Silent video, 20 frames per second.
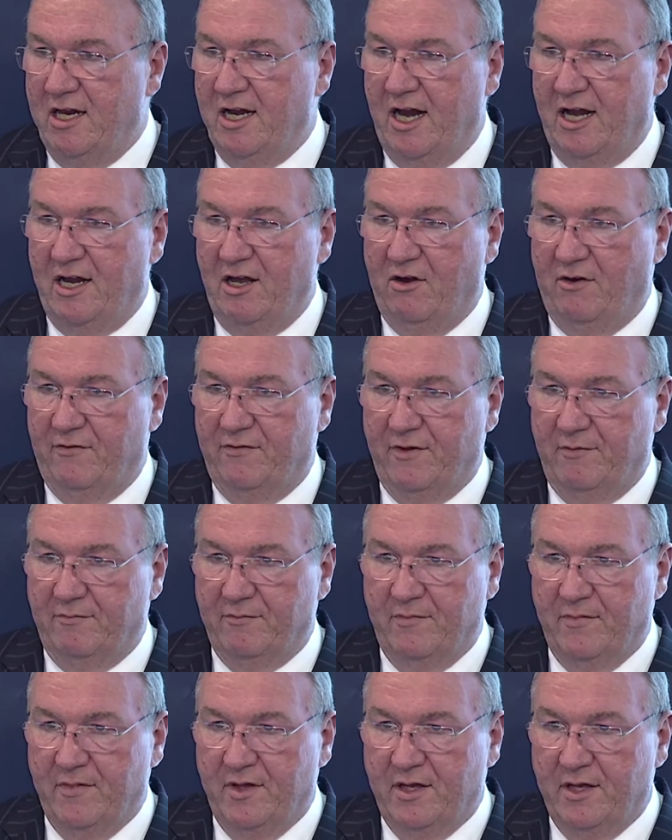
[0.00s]
any of them.
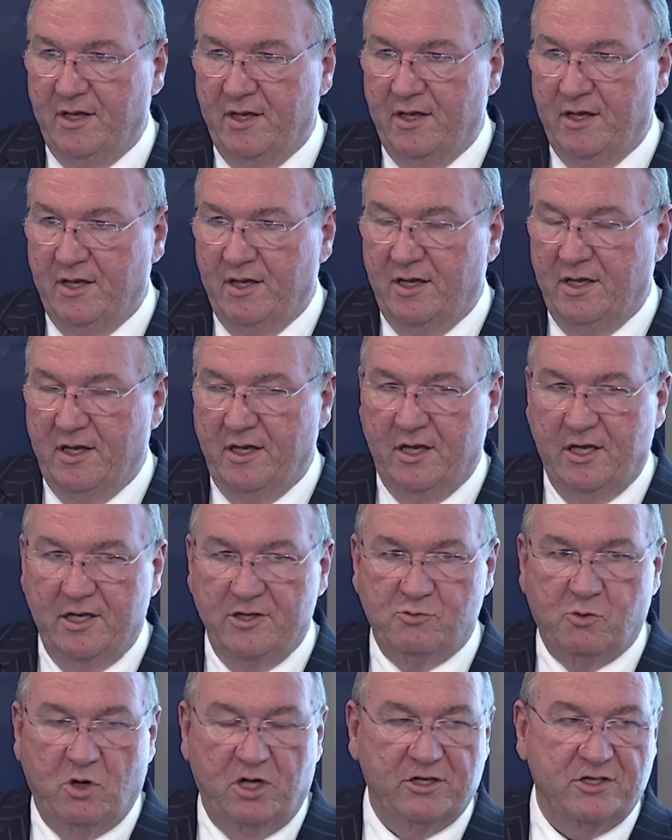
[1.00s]

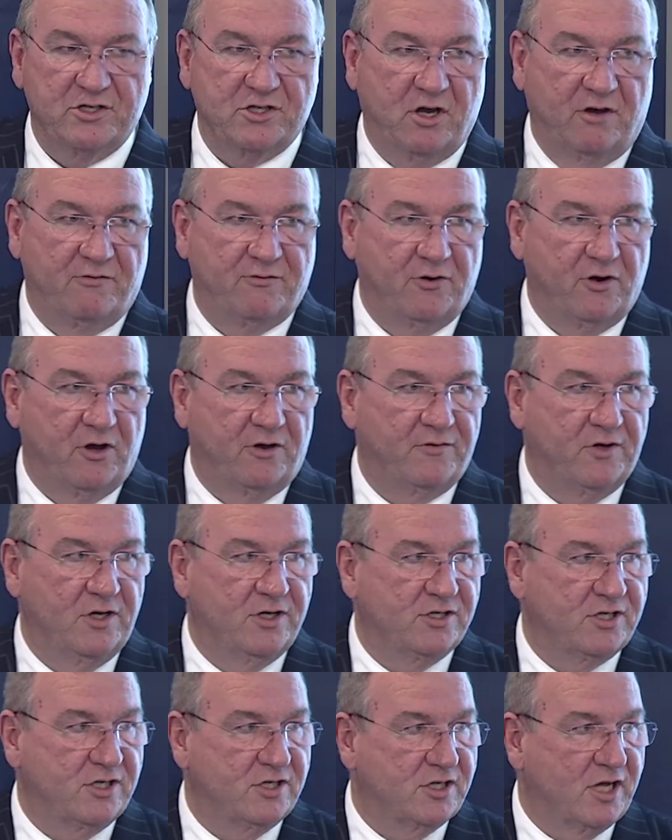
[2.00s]
As Walter Sofronoff
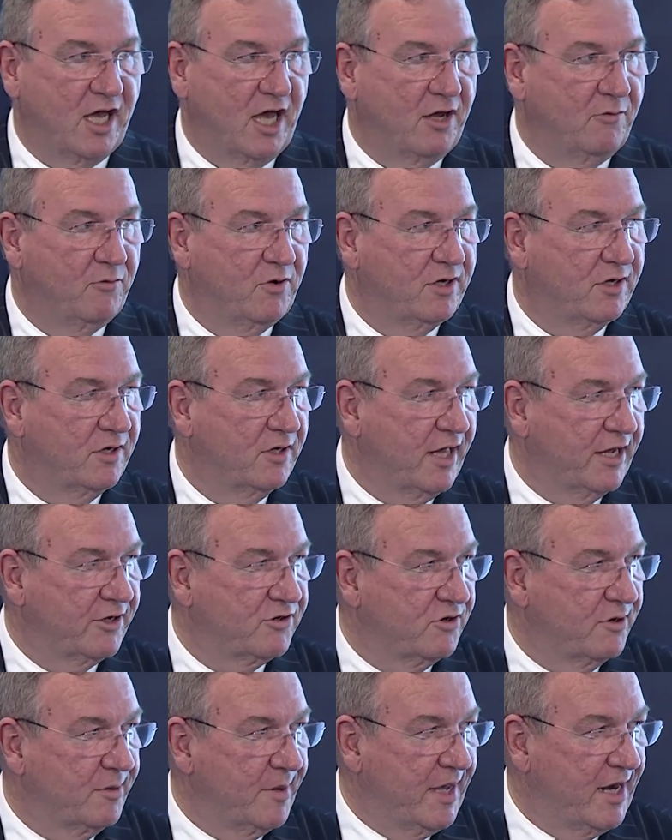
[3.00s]
used to say when
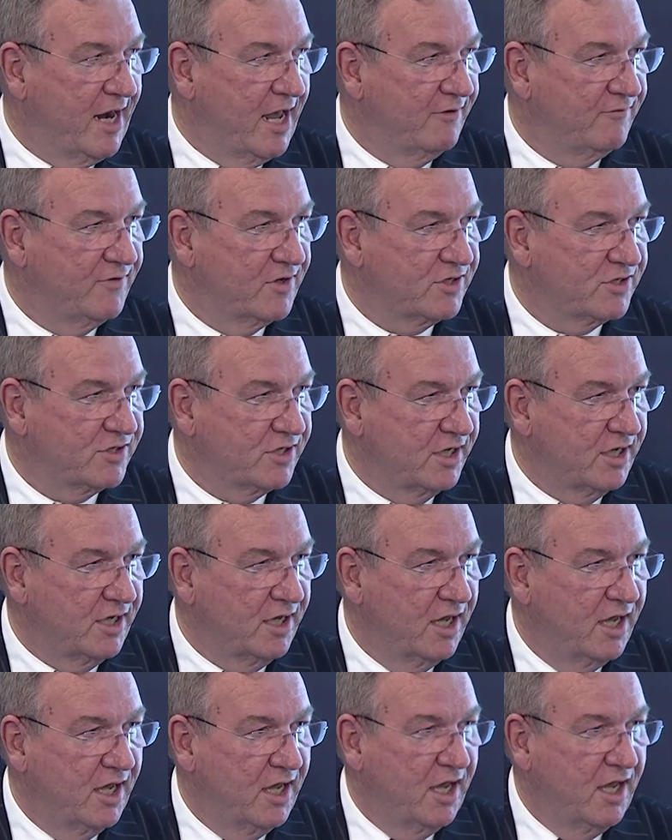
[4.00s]
lecturing about advocacy,
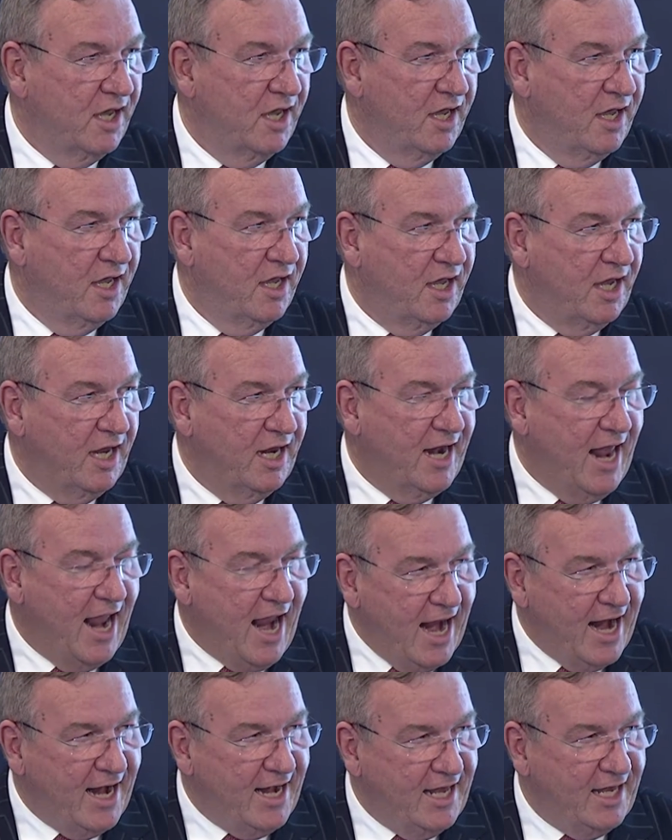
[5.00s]
in
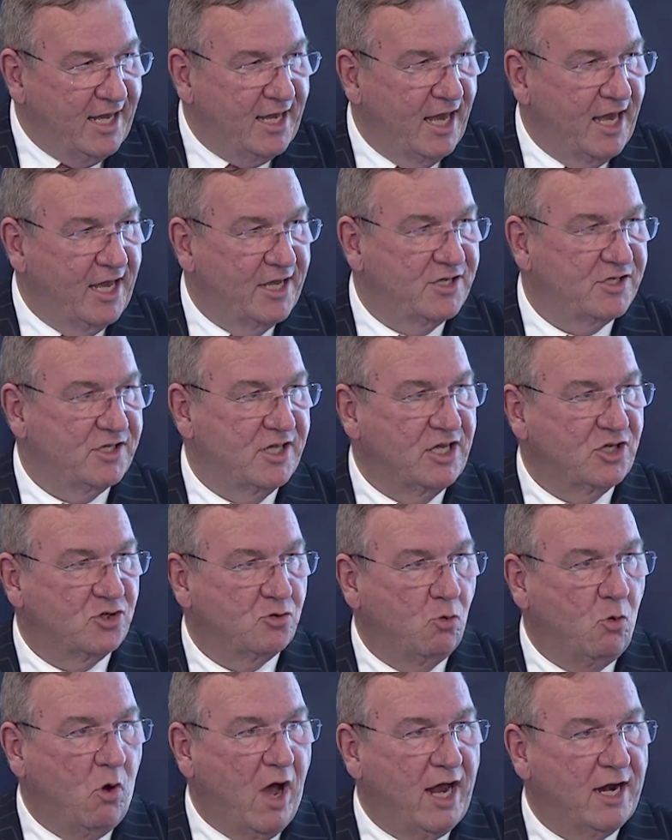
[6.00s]
any case there's
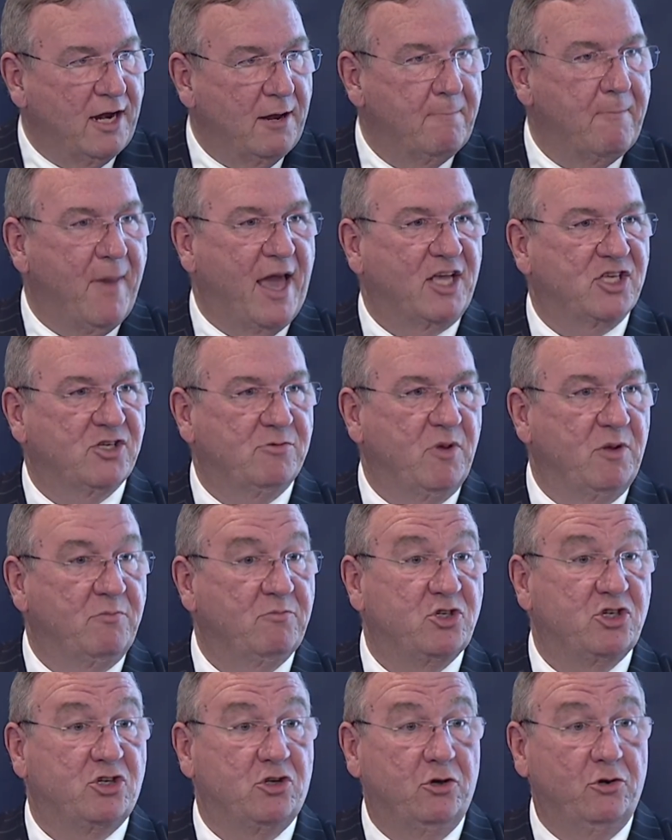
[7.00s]
1, maximum
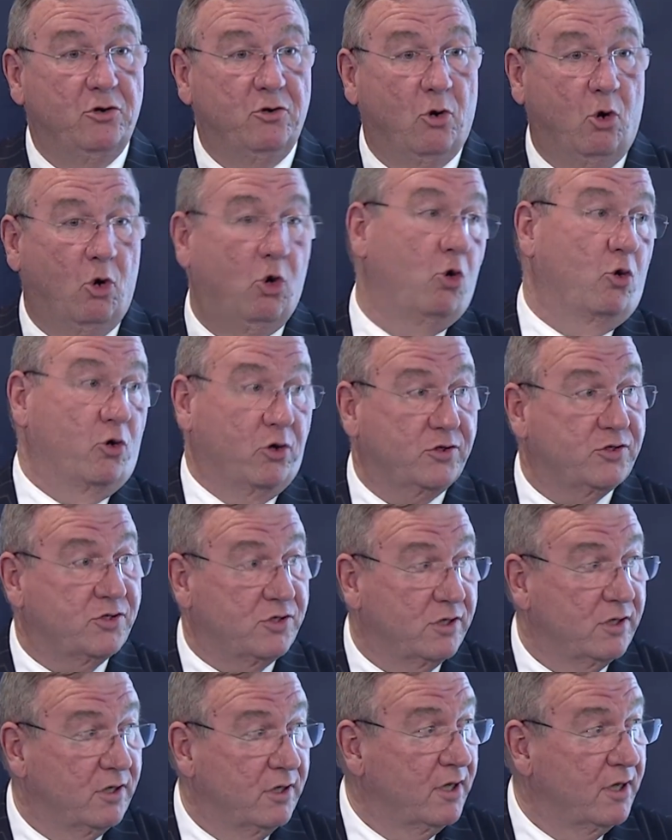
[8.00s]
2 hooks,
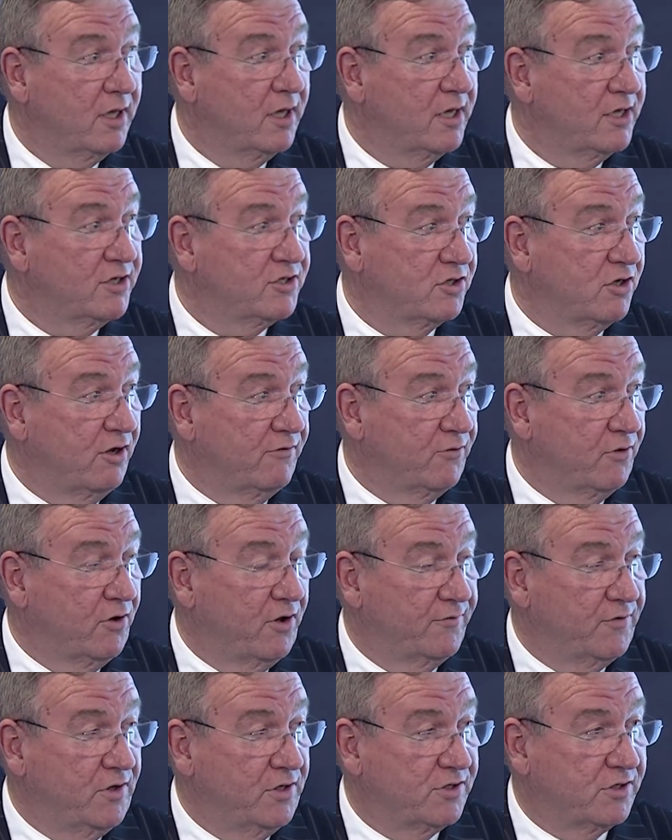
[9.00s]
as
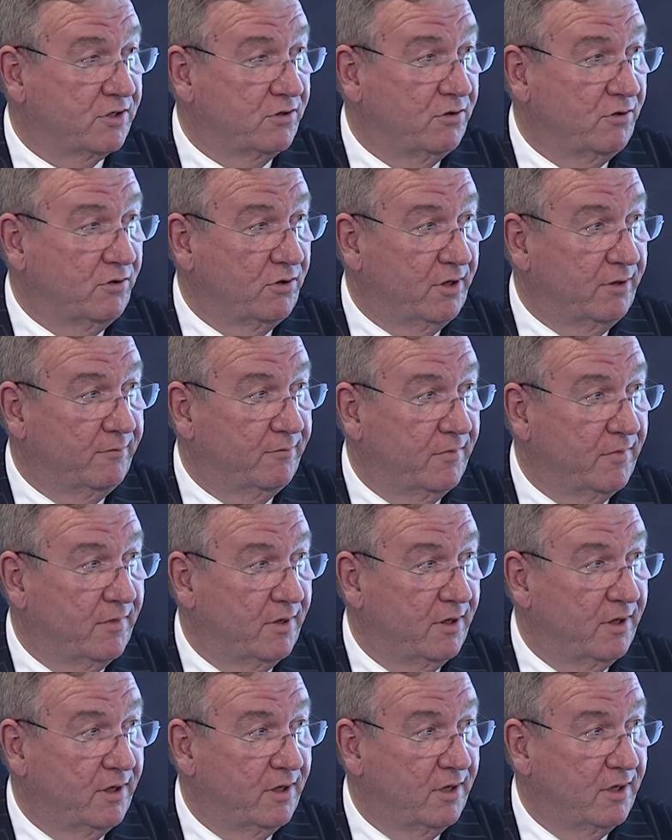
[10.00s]
Sofronoff used to call
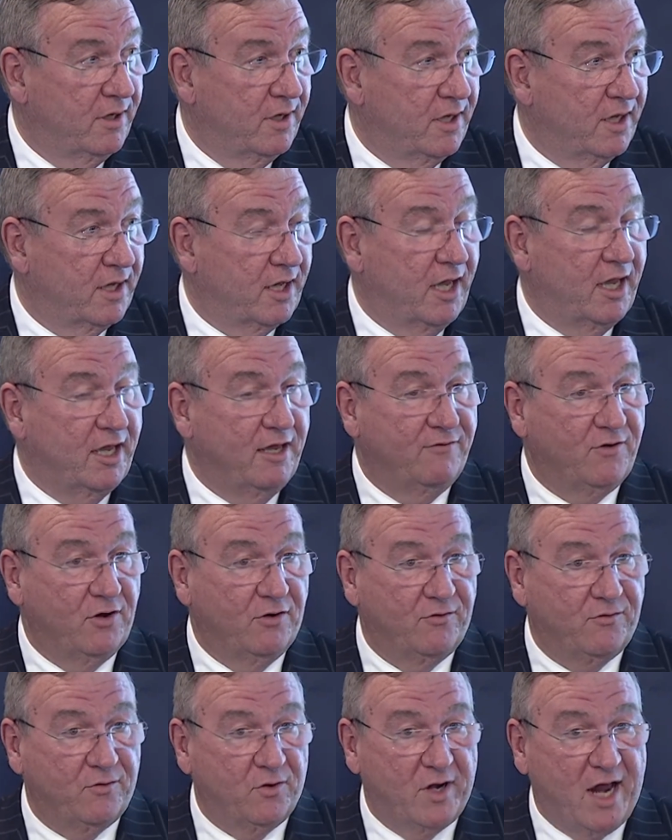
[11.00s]
them. Okay? If you're
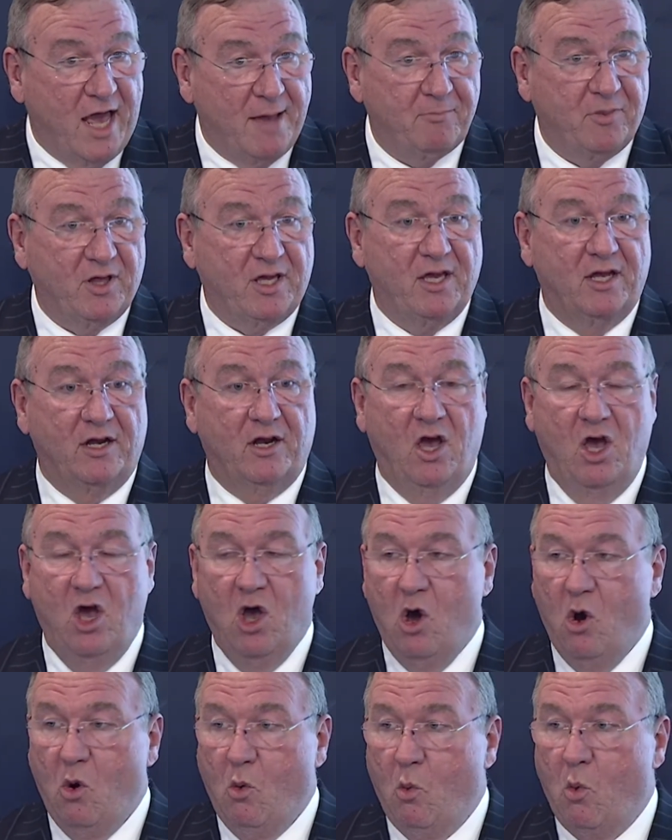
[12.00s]
for an applicant,
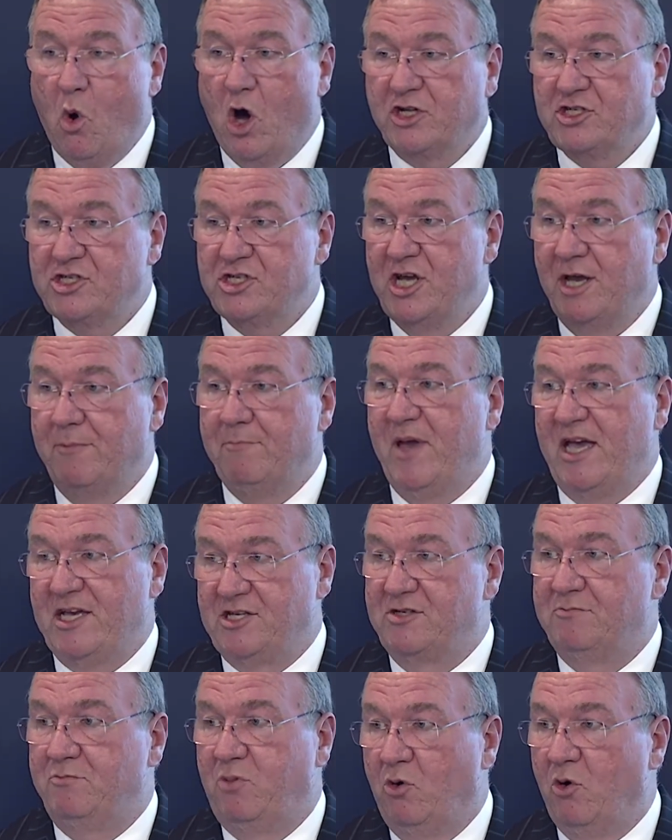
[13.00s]
what's your
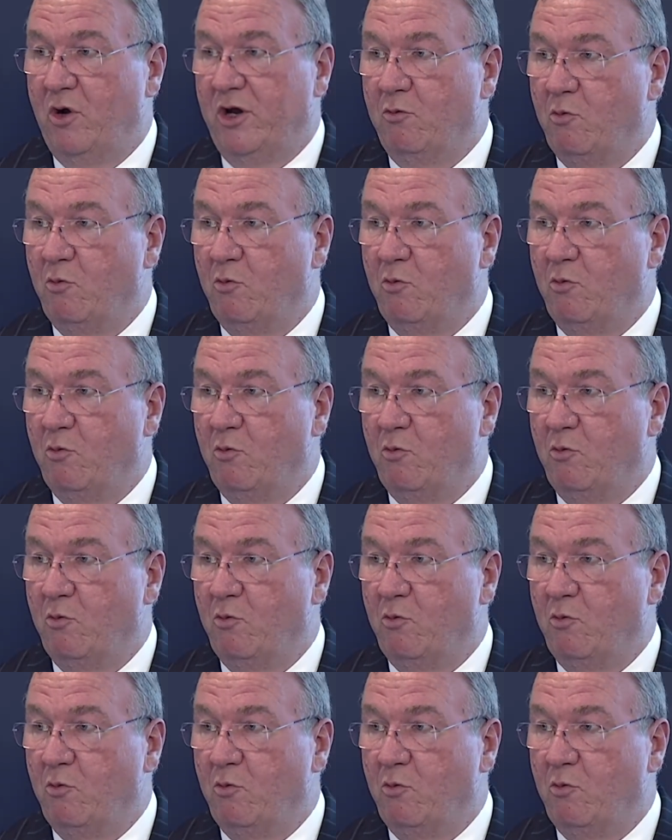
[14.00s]
best point?